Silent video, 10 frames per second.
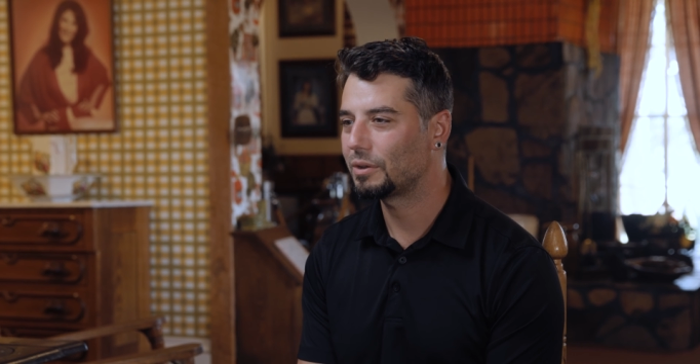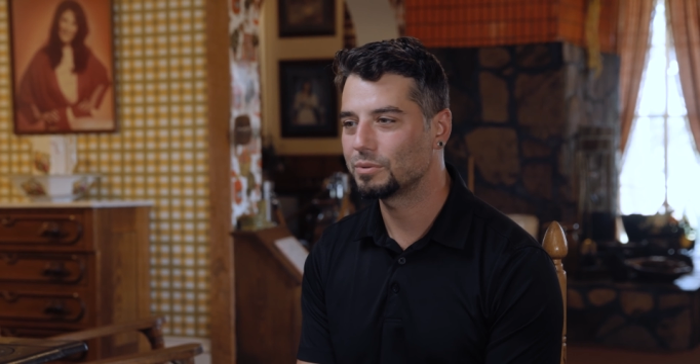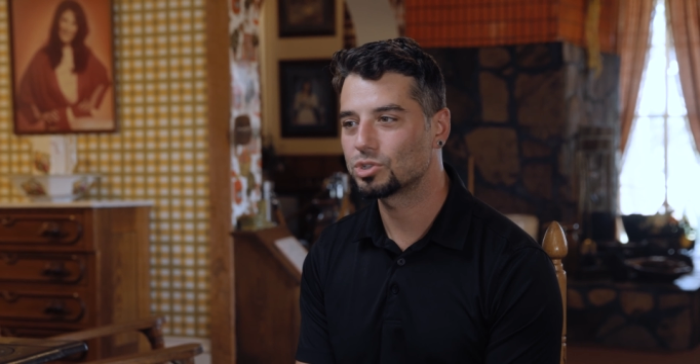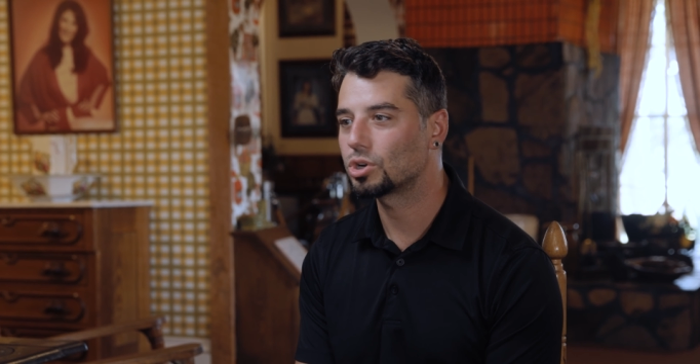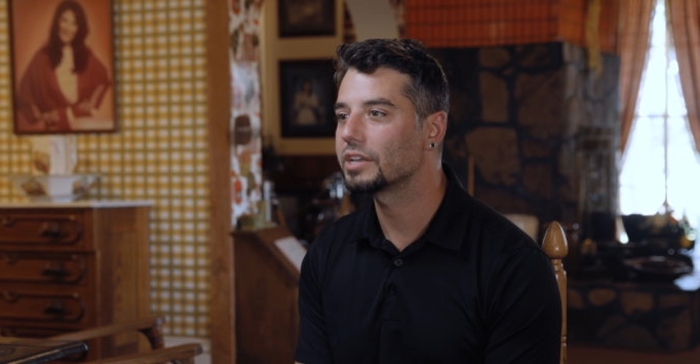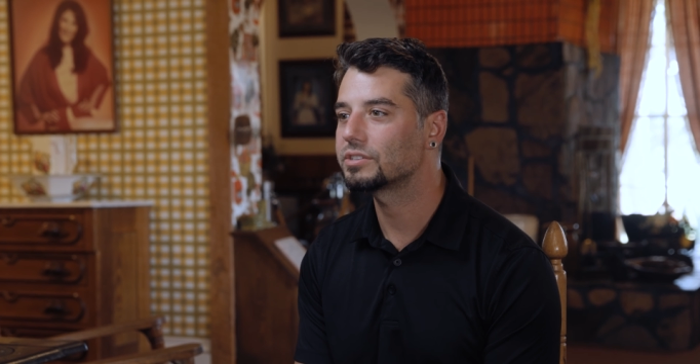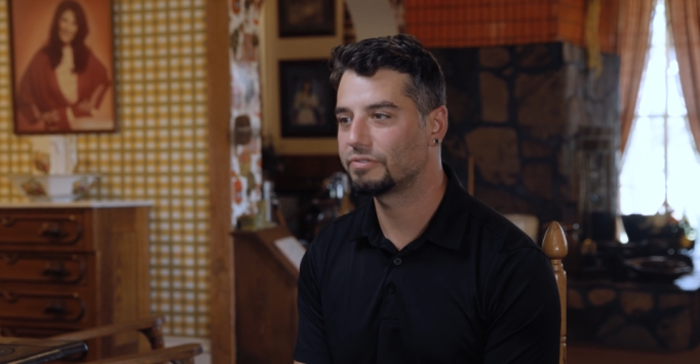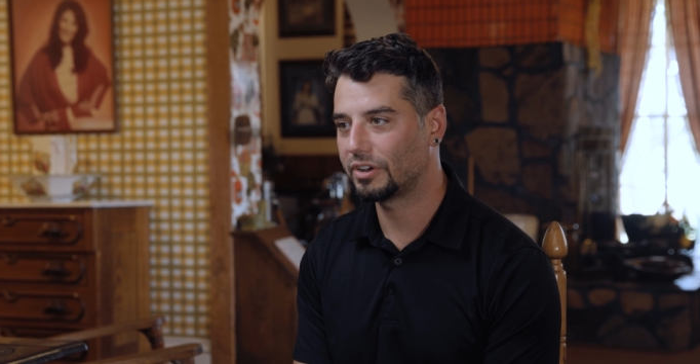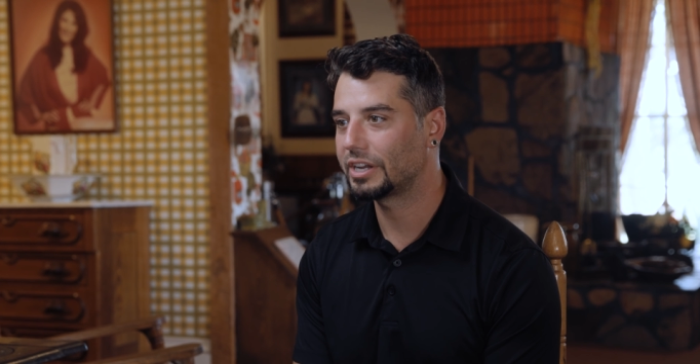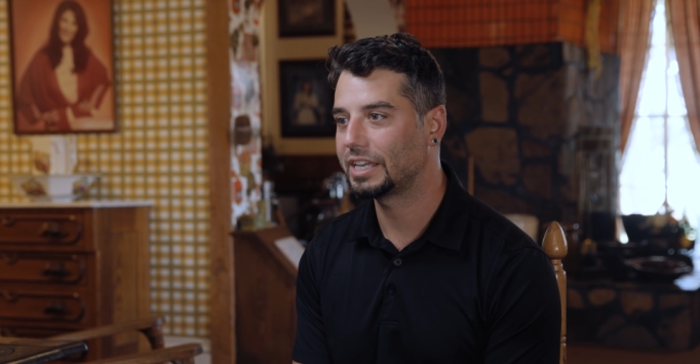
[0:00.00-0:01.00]
was dressed
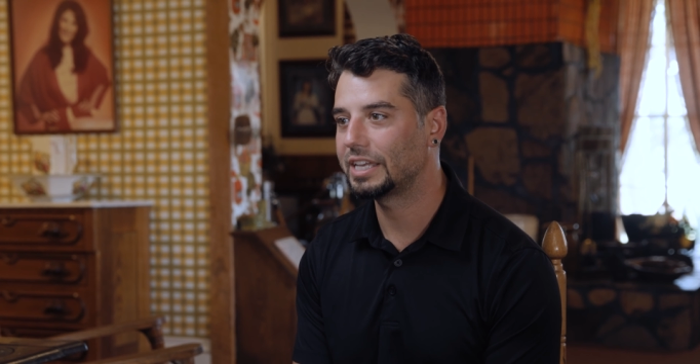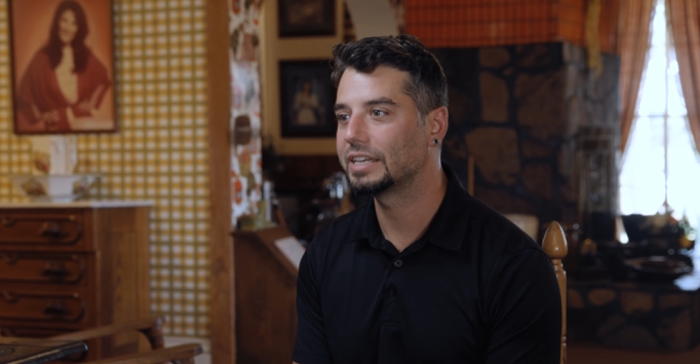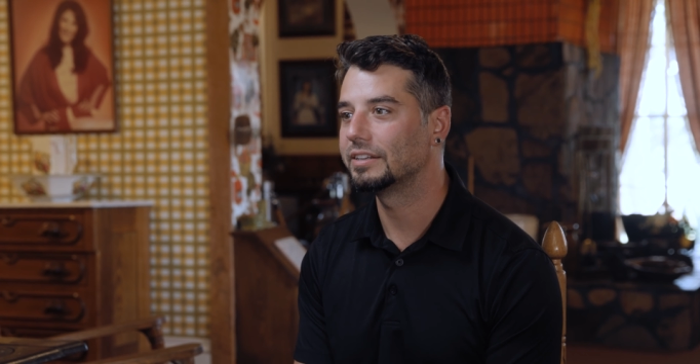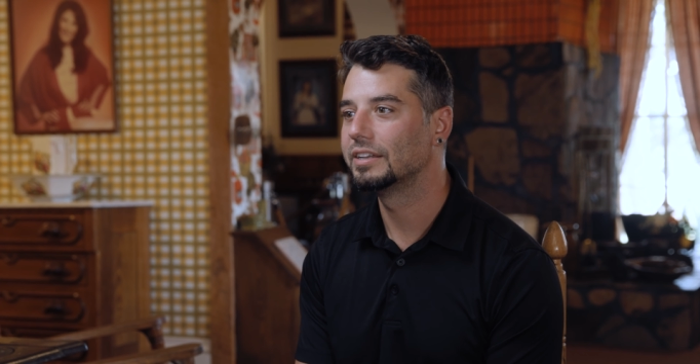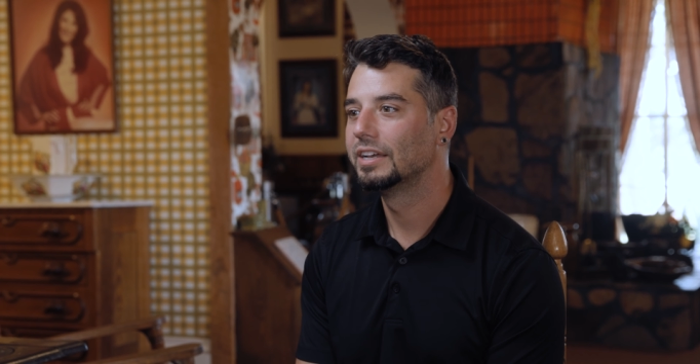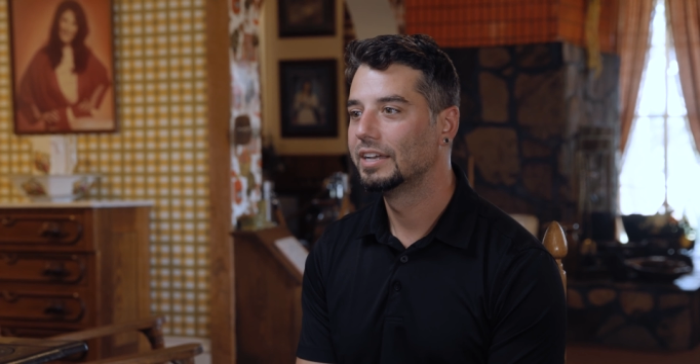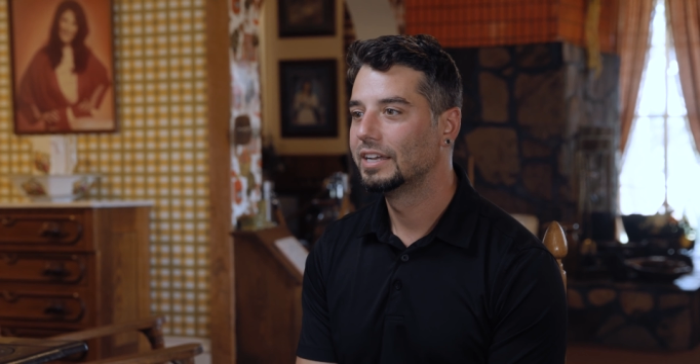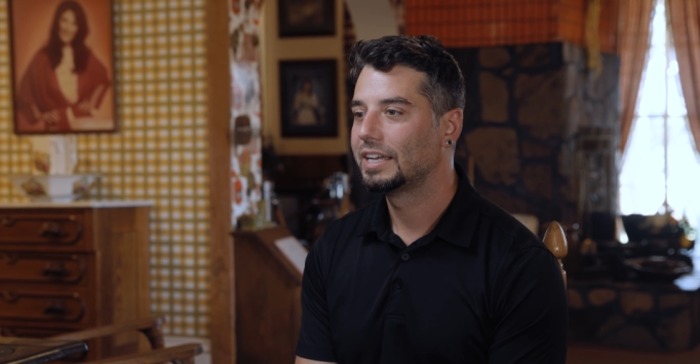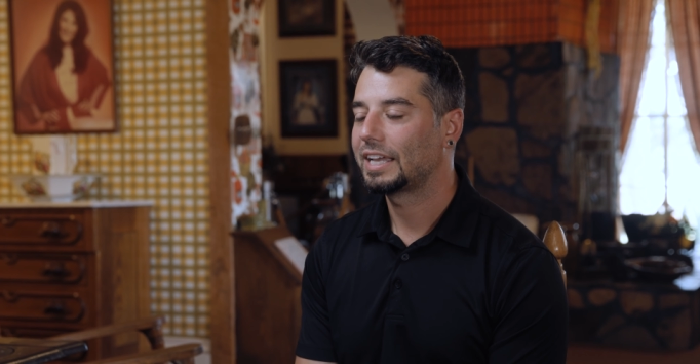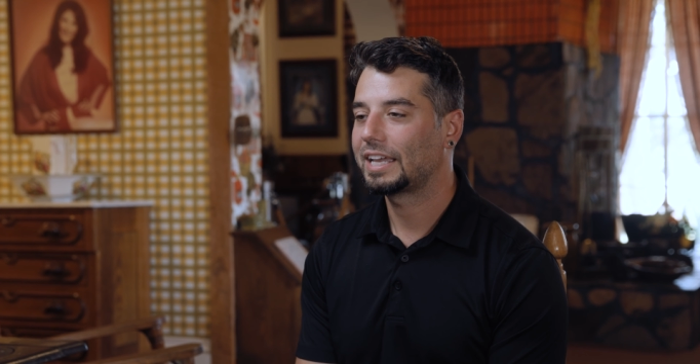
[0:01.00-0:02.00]
funny,
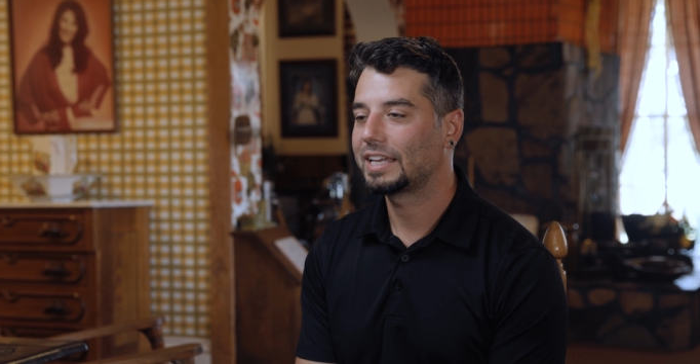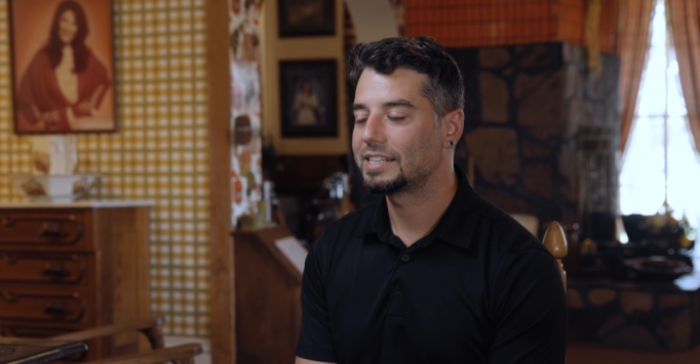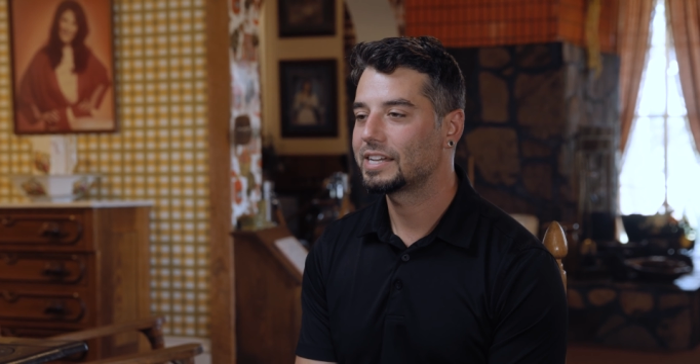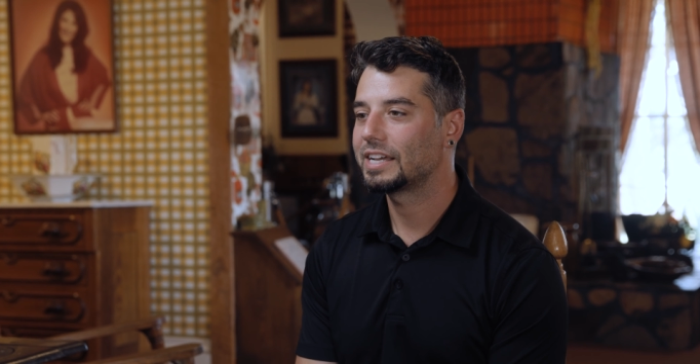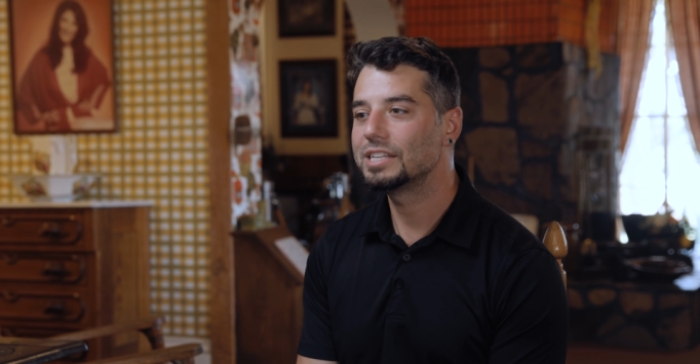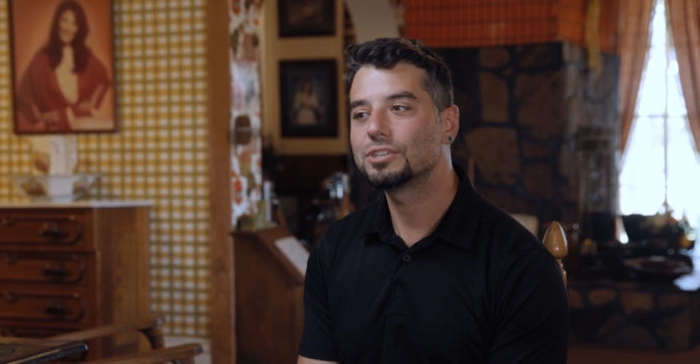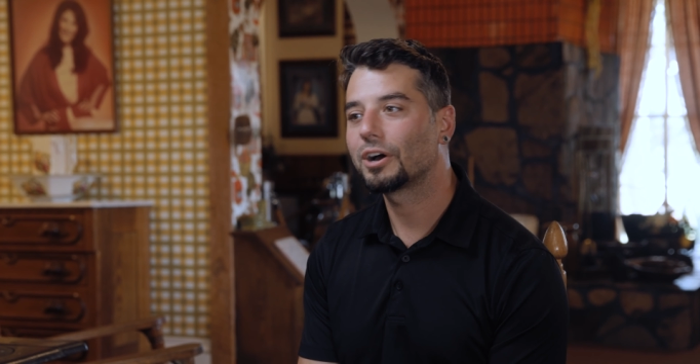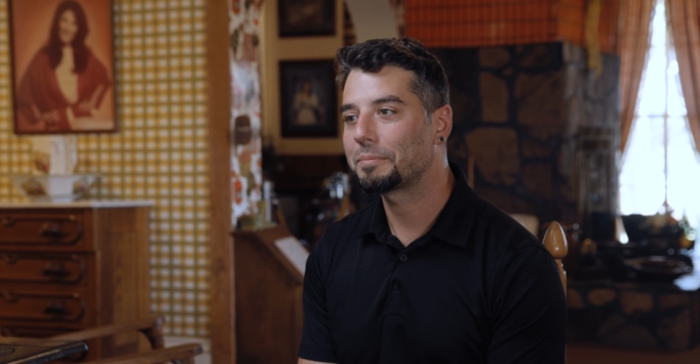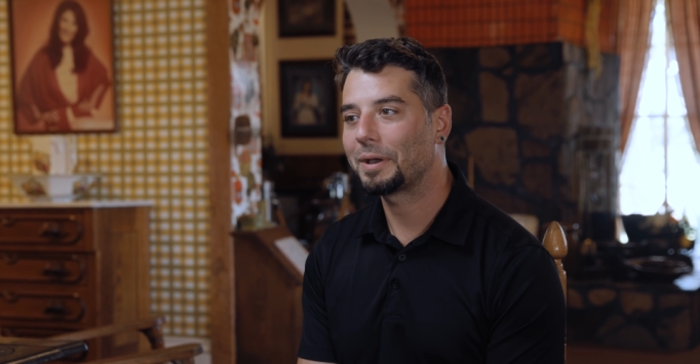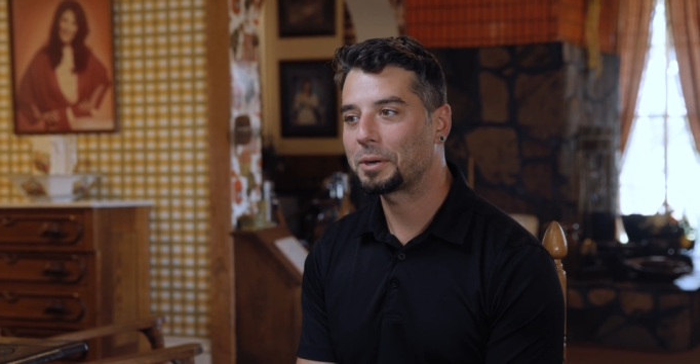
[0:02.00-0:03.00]
and he
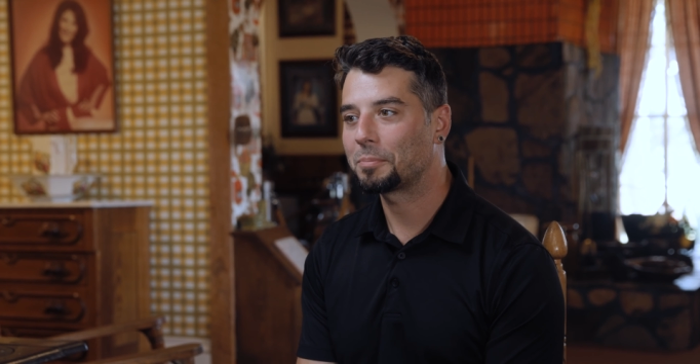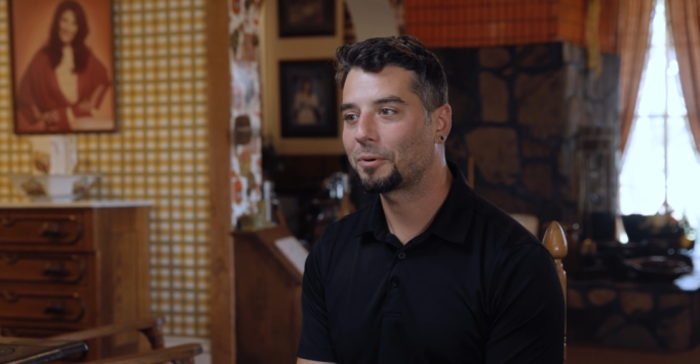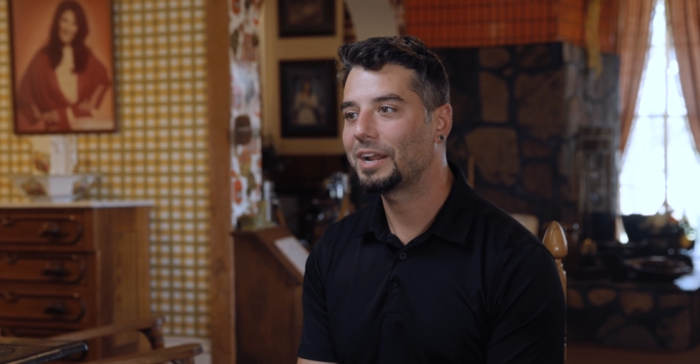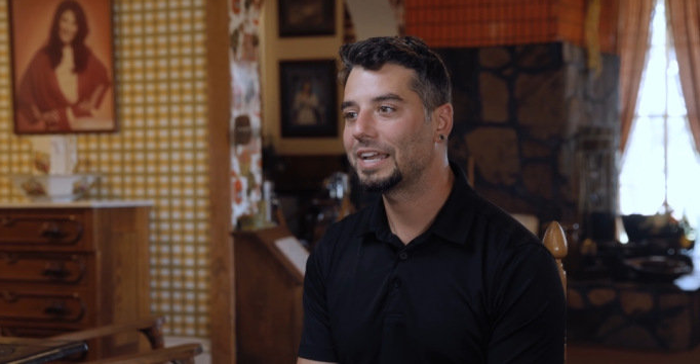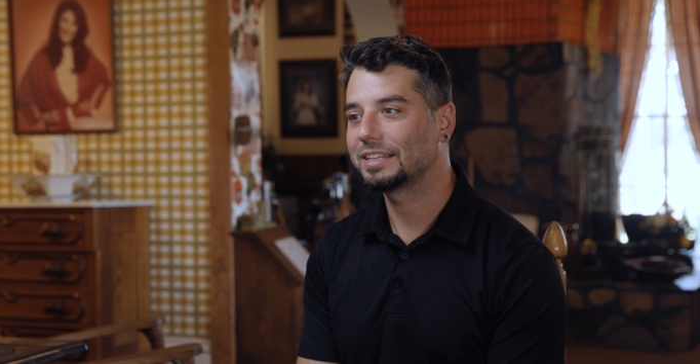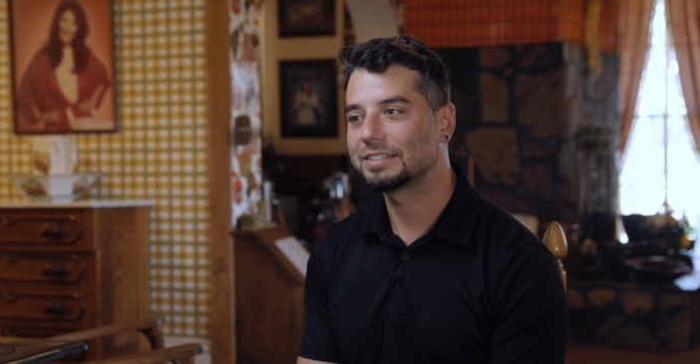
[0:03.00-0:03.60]
taught him how to pray.